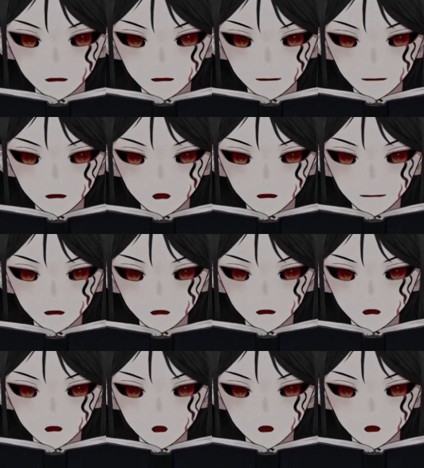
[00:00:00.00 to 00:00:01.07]
Davy
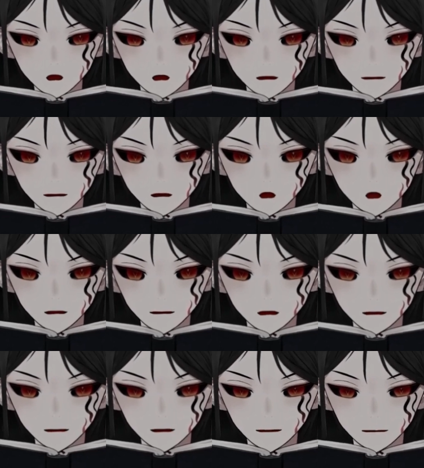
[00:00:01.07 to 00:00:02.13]
and I had thought
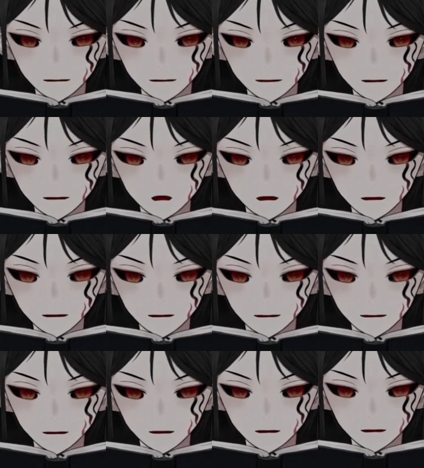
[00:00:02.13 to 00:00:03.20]
that this was
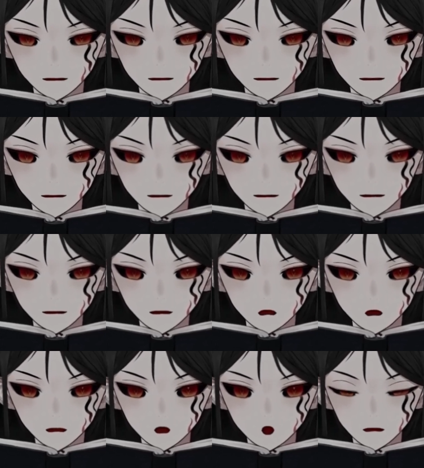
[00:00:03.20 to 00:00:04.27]
just
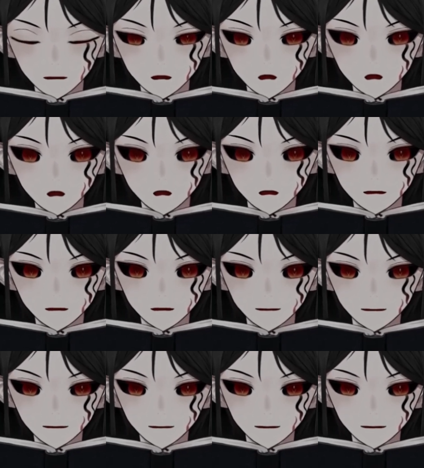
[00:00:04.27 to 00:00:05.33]
about the
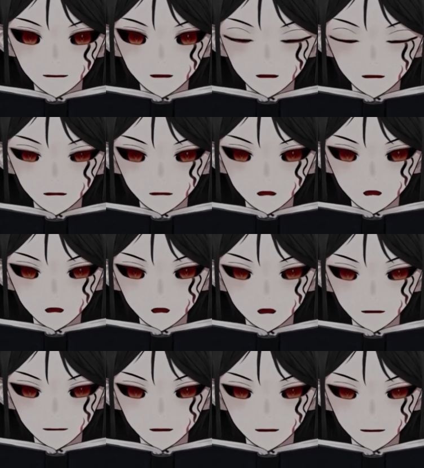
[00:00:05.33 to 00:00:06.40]
coolest thing we had
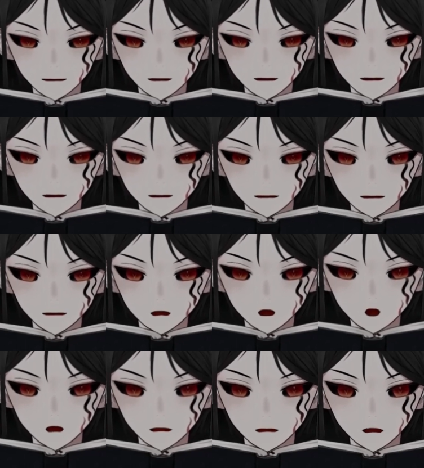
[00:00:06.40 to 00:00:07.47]
ever seen
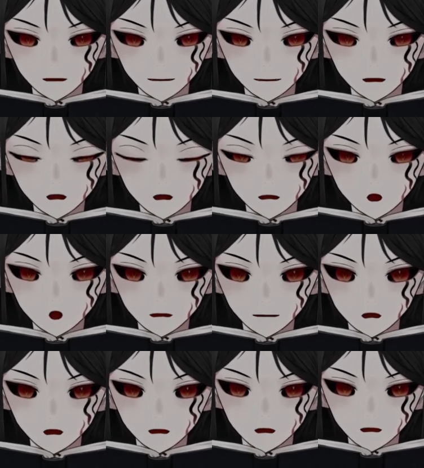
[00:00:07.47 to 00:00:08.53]
and we set about
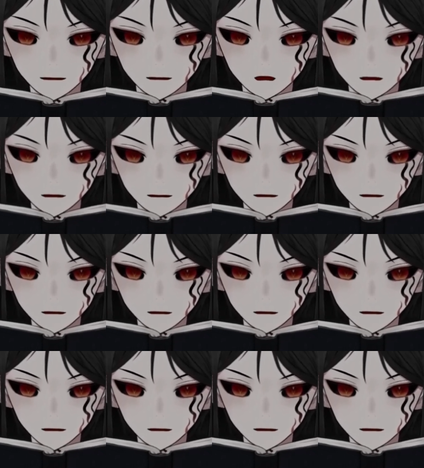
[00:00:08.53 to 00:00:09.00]
making them.